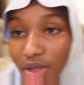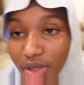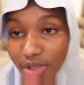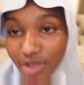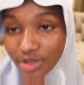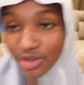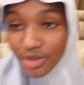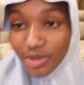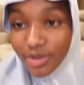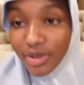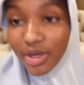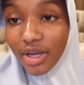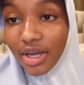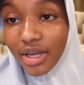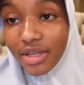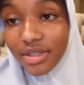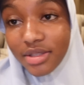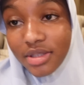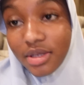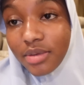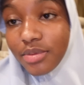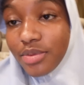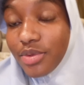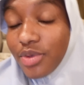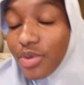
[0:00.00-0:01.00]
So guys,
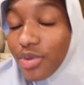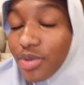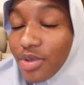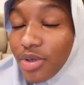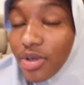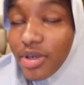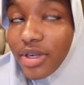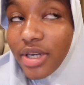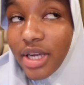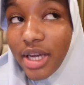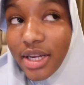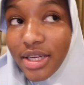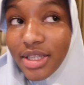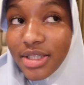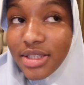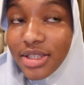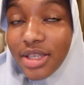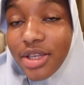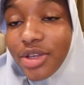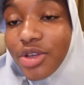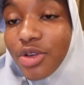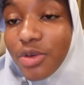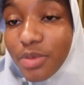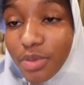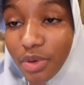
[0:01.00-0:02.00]
I'm so sorry I didn't
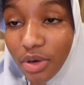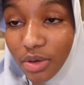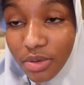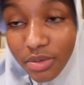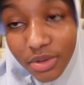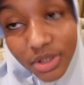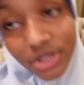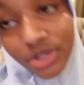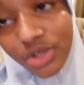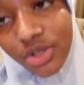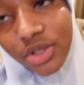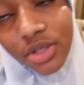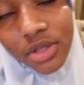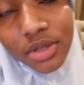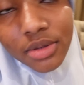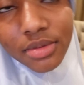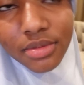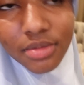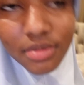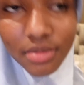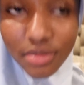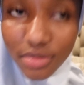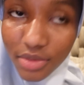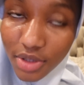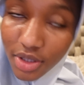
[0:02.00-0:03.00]
take you probably to,
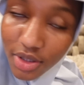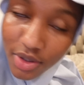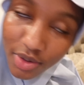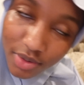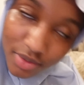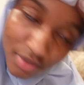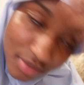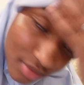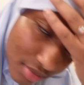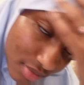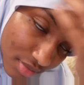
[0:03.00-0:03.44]
you know,